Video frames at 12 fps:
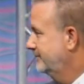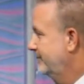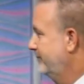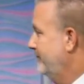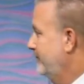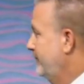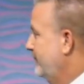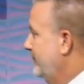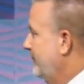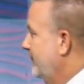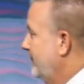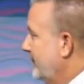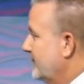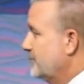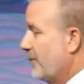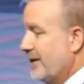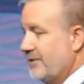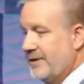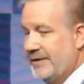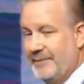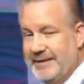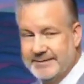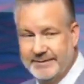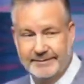right. That's why you need
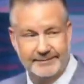me, son.